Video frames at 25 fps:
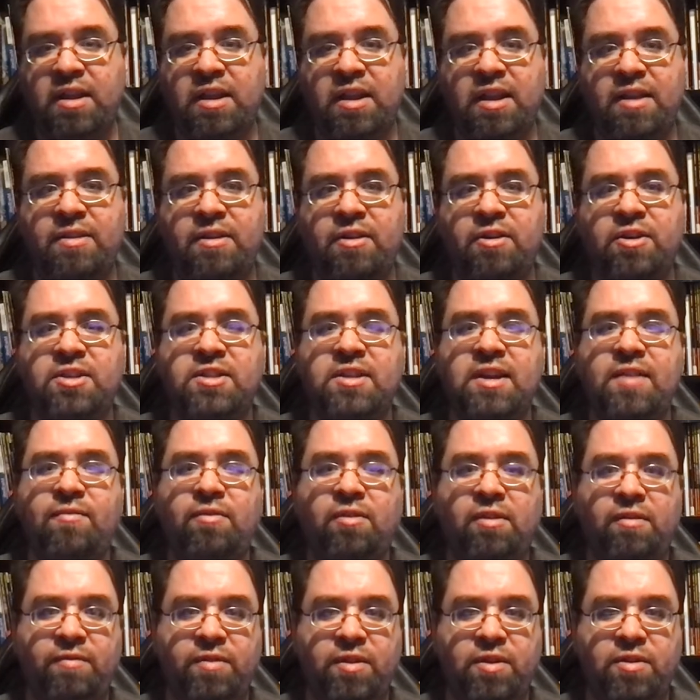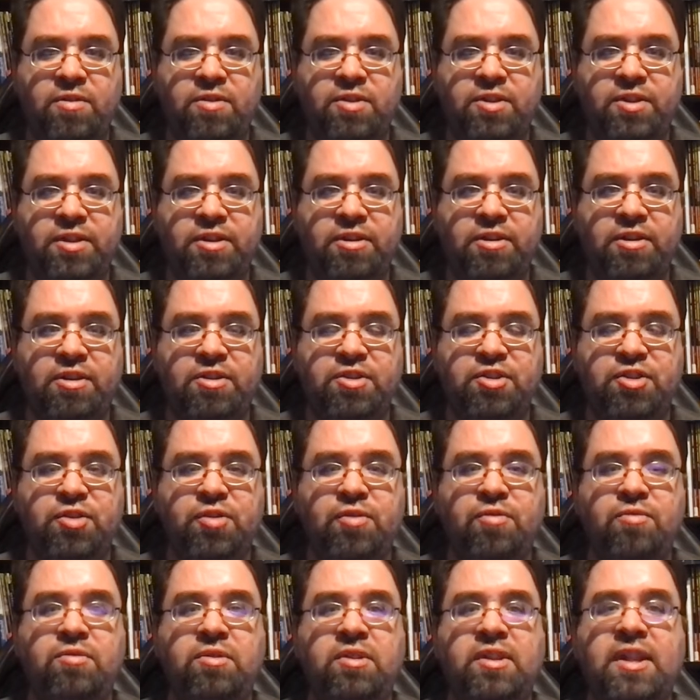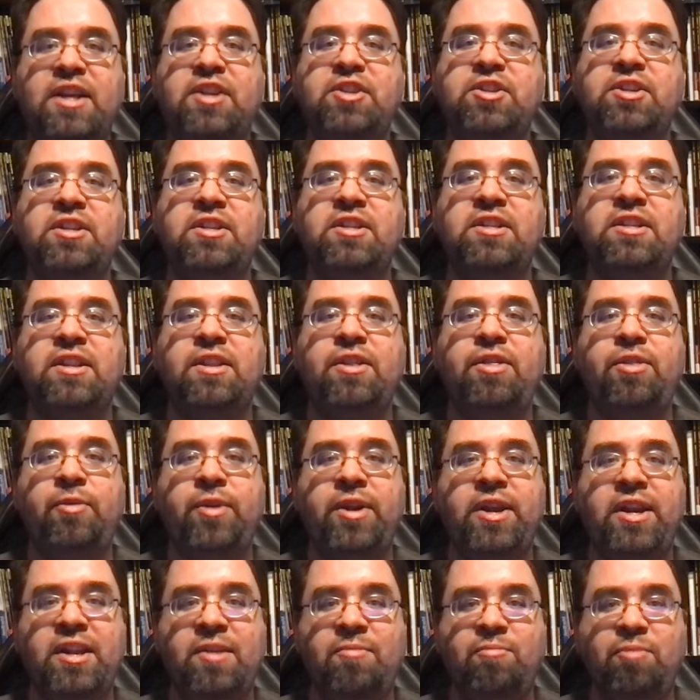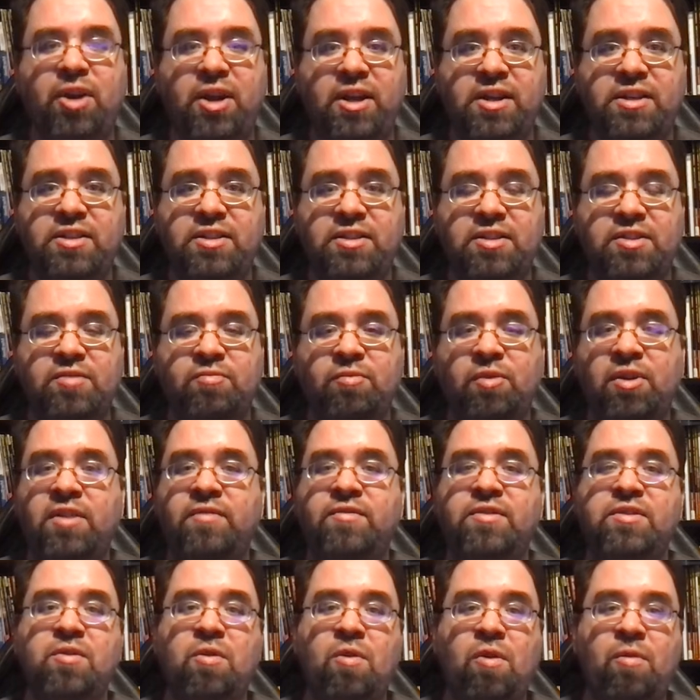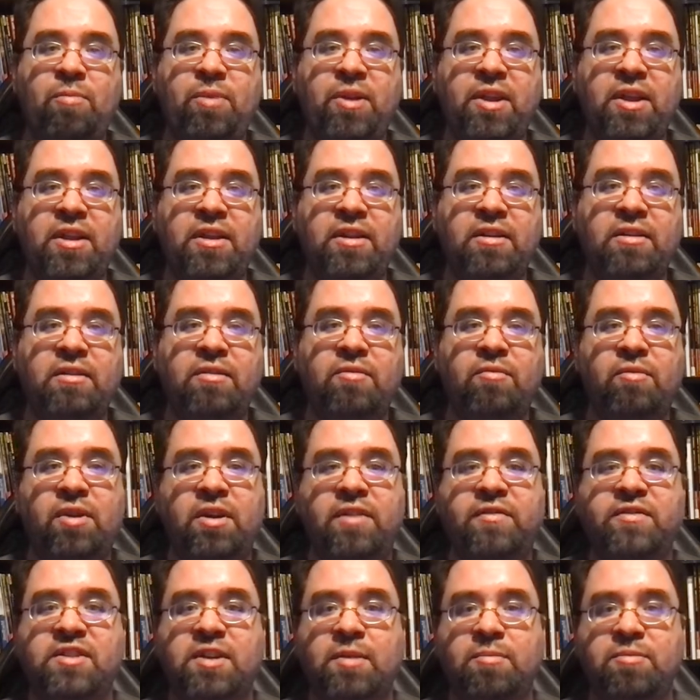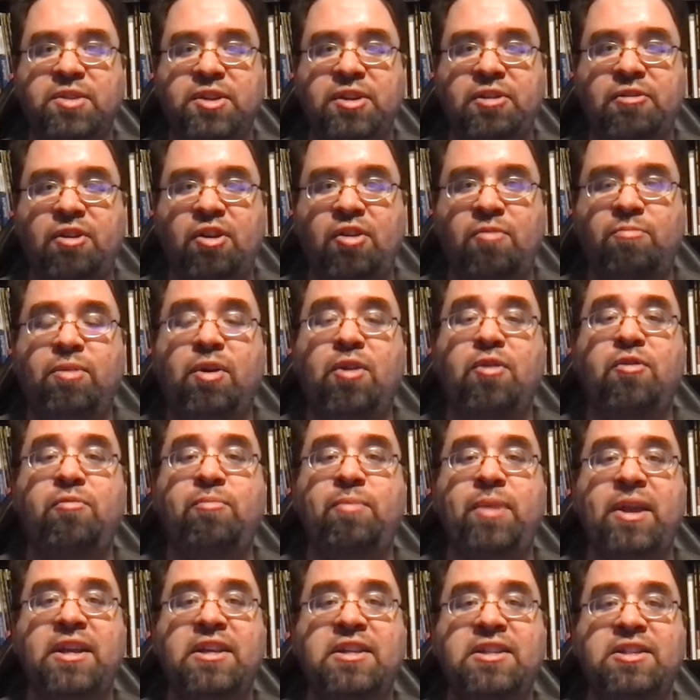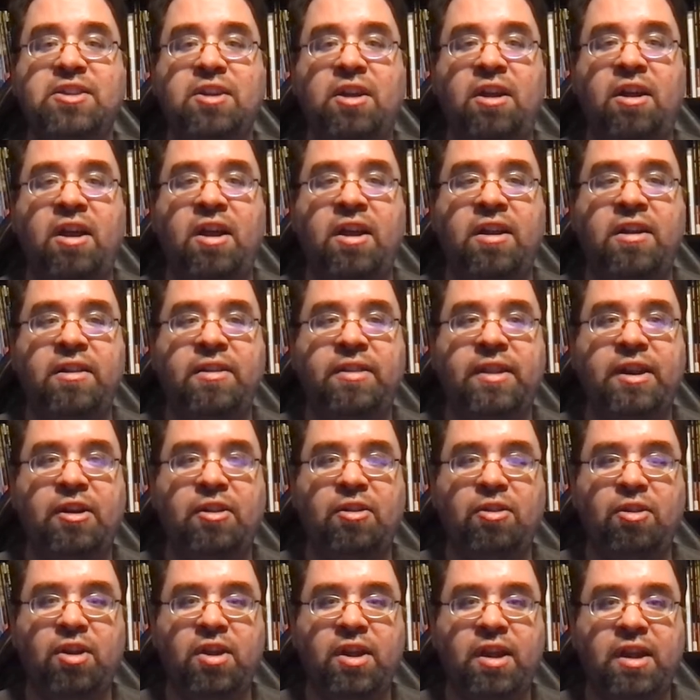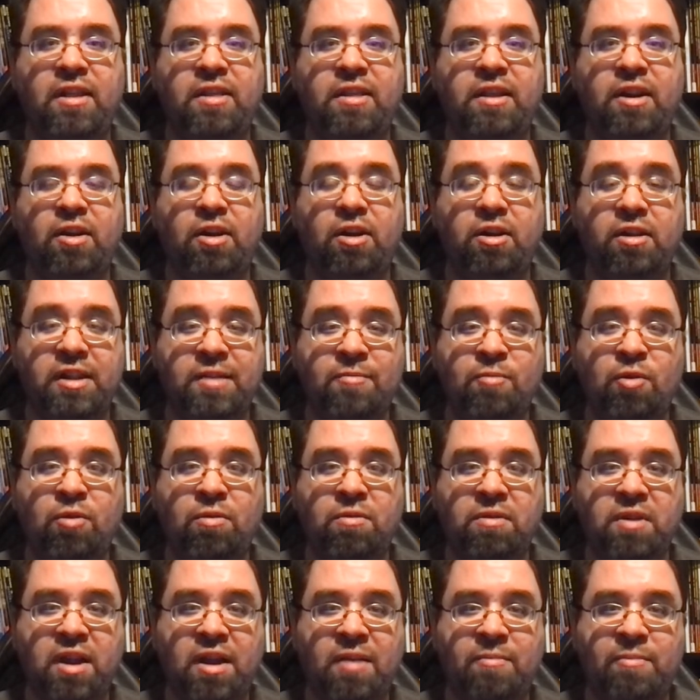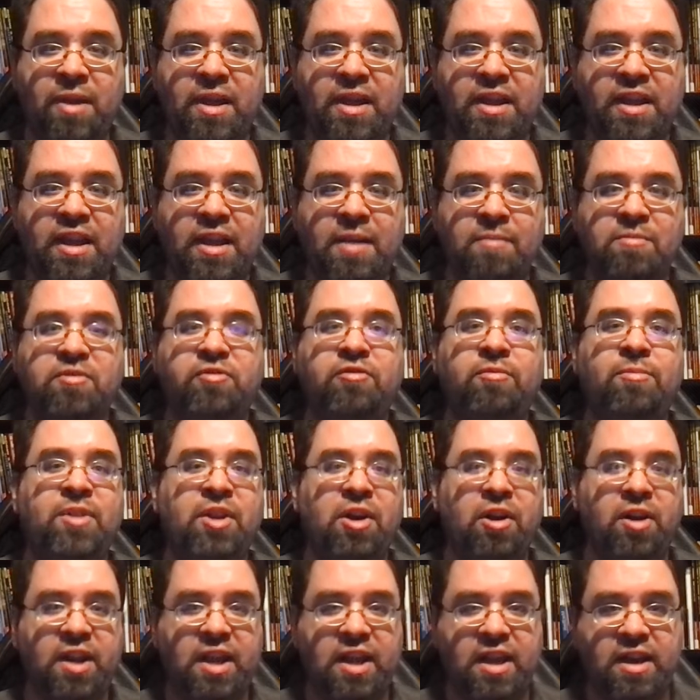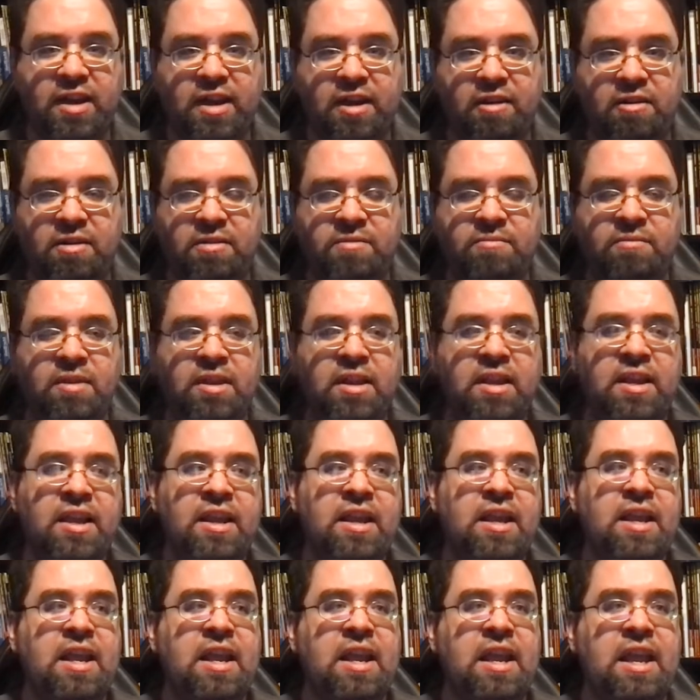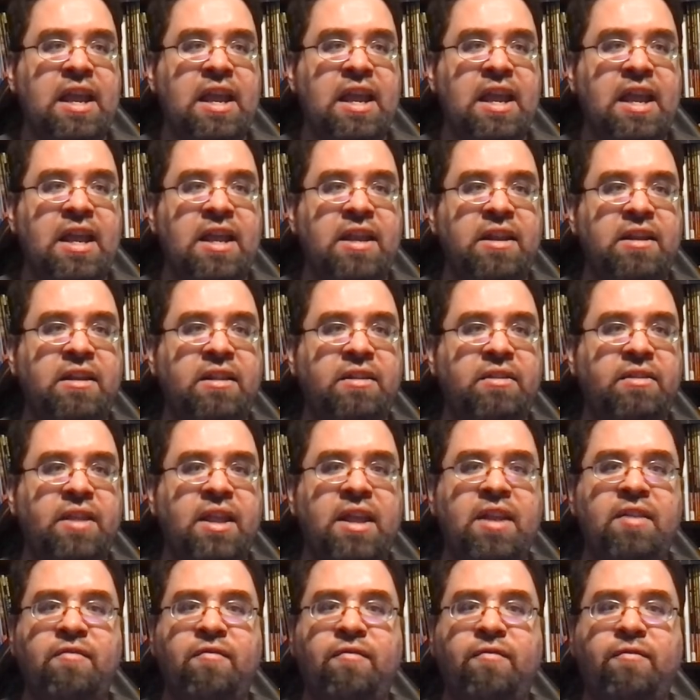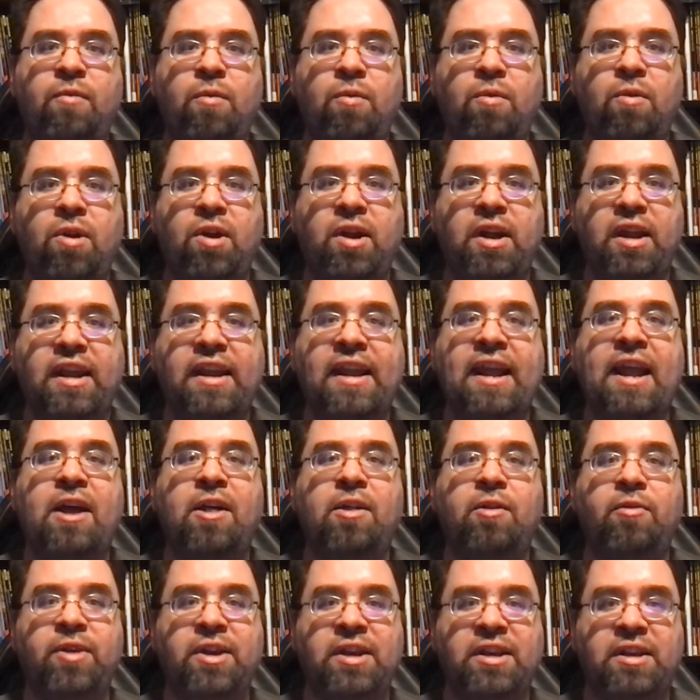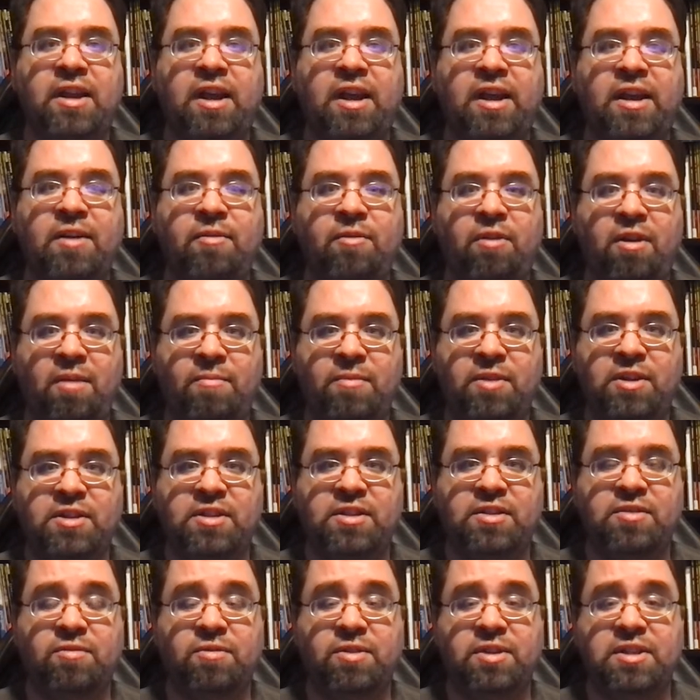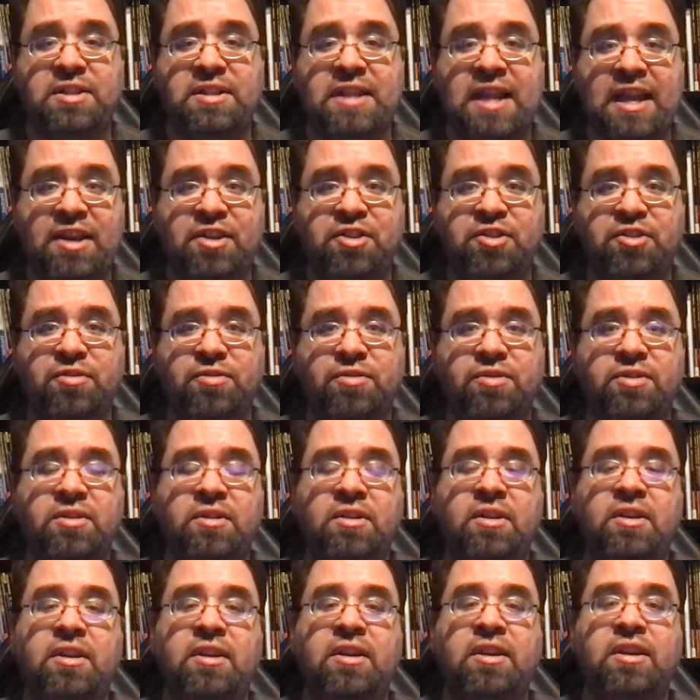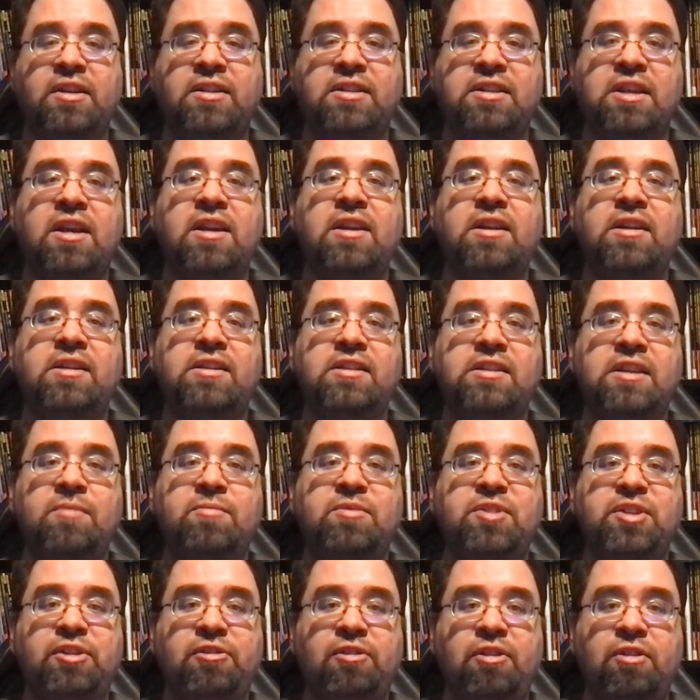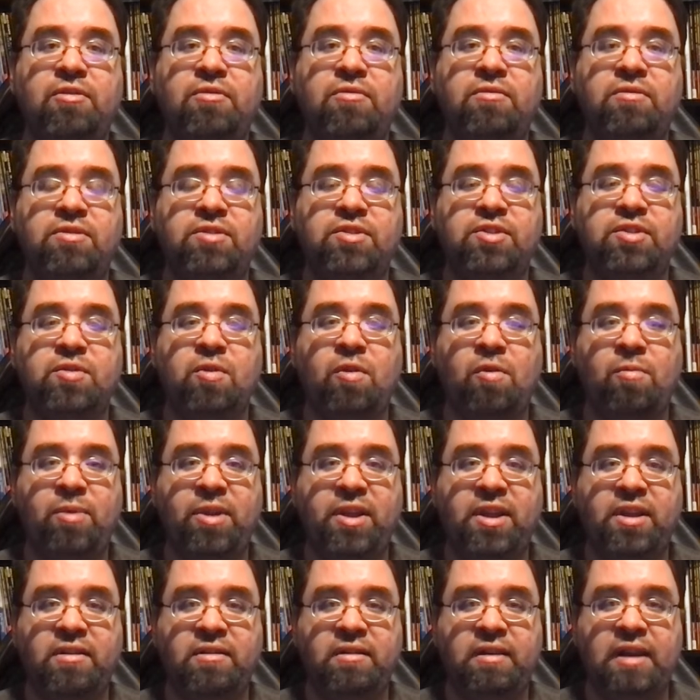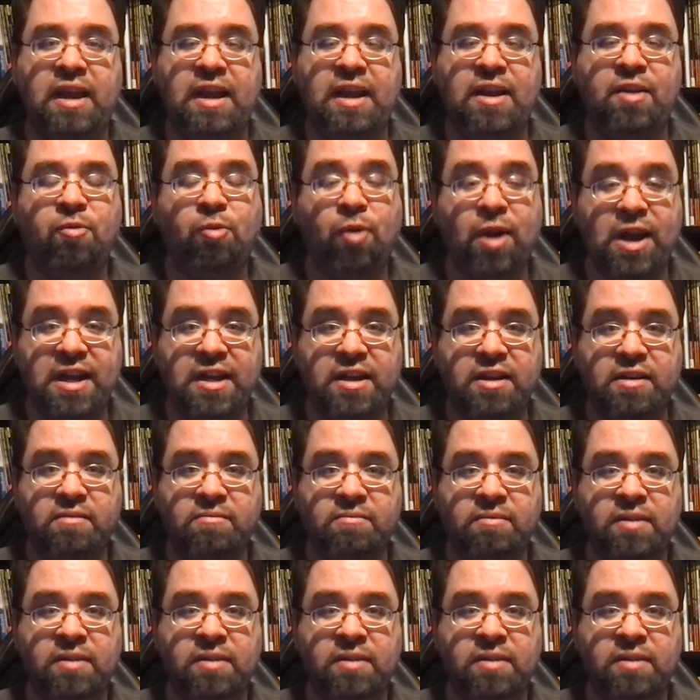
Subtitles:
And there are several of those. There are 2 Legends in 3D busts, one of Scorpion, one of Sub-Zero, both based on their look in the early Mortal Kombat games from the arcade era, and then 4 gallery dioramas or statues: Katana, Sub-Zero, Scorpion, and Raiden.